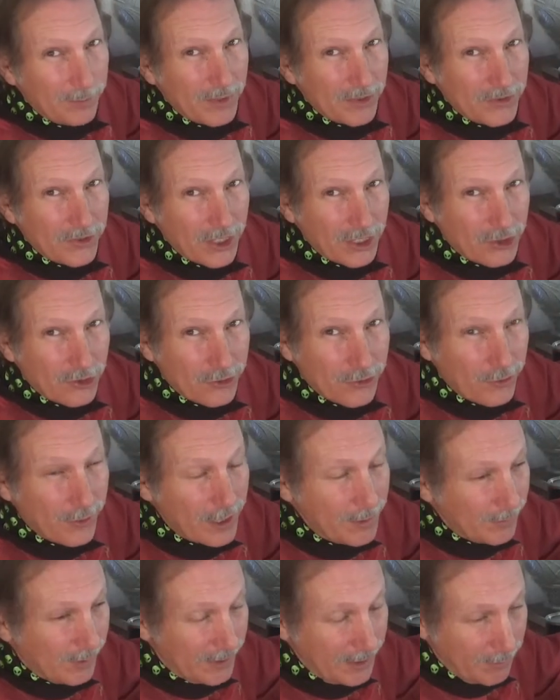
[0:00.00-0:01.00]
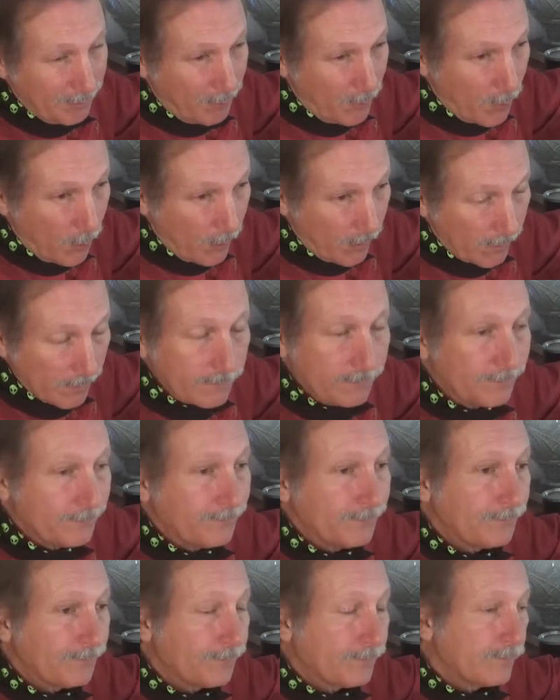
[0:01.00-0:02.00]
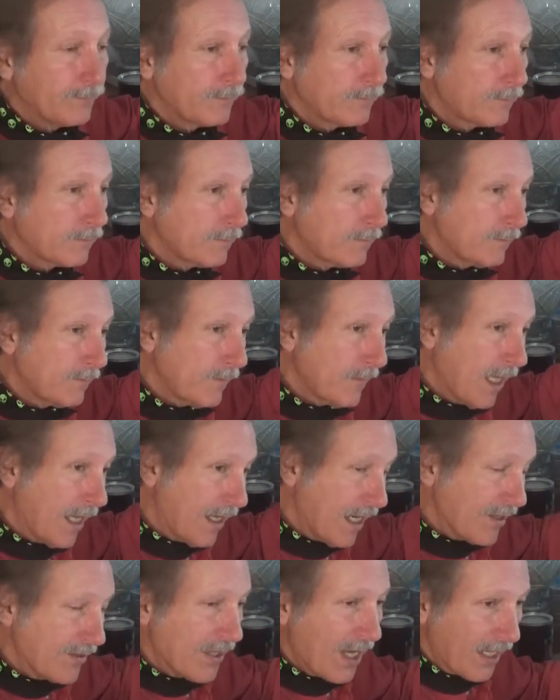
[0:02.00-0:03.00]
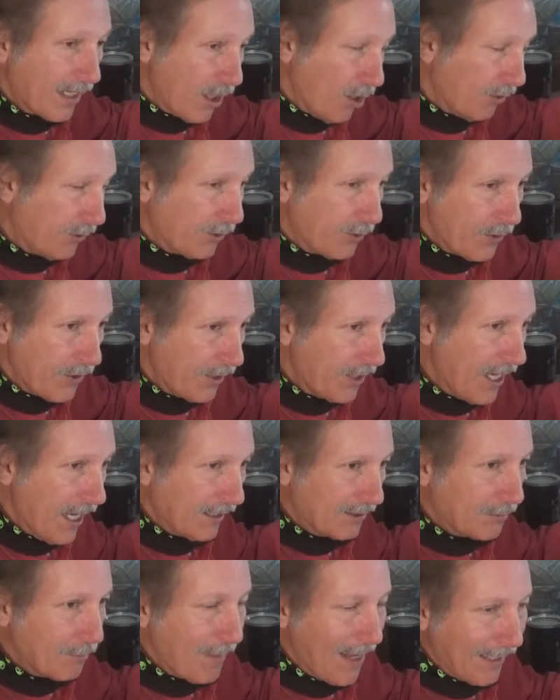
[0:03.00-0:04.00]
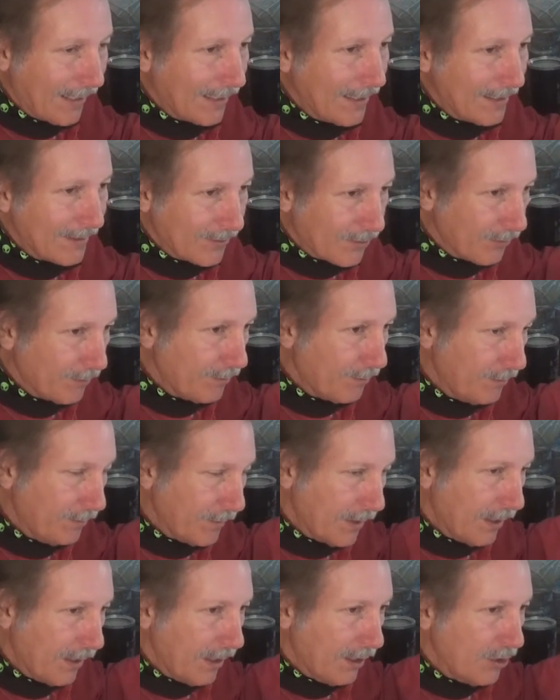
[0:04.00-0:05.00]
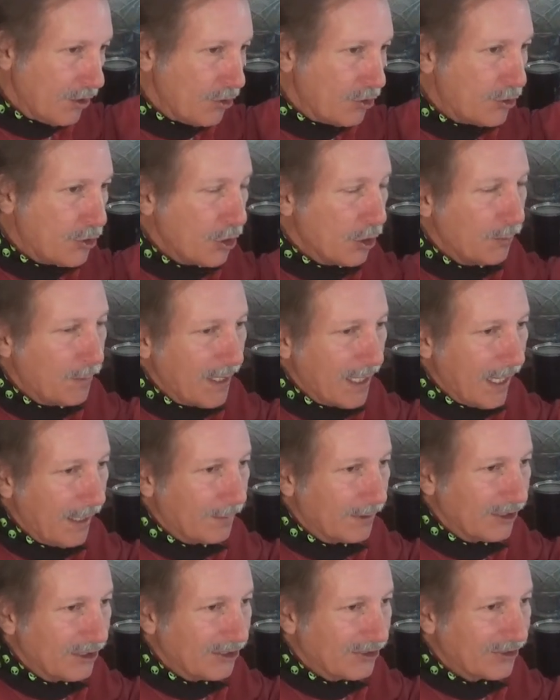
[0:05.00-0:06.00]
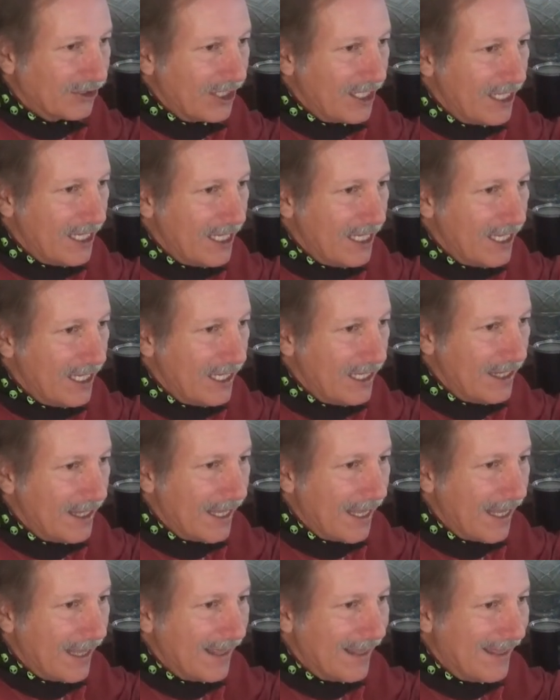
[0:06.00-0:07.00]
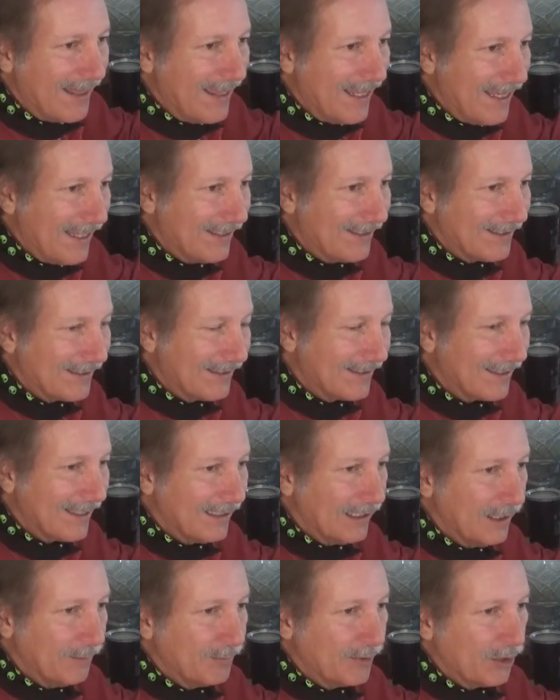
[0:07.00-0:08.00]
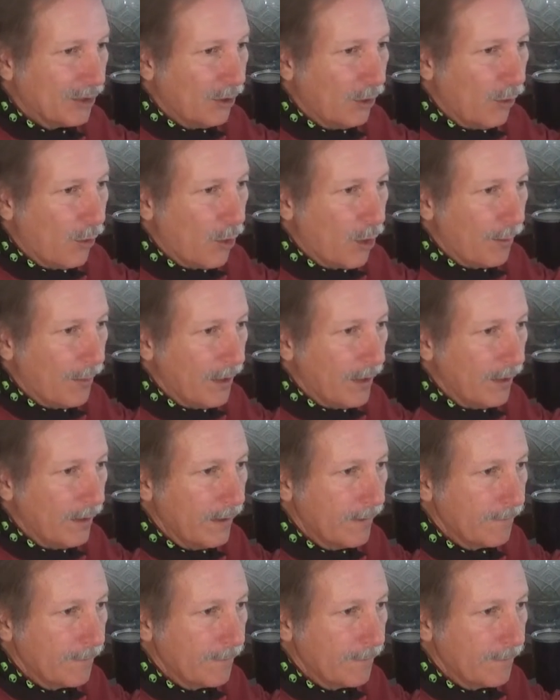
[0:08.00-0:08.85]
is extremely important. And as I go through the next mechanism, you should be able to see that this elliptical orbit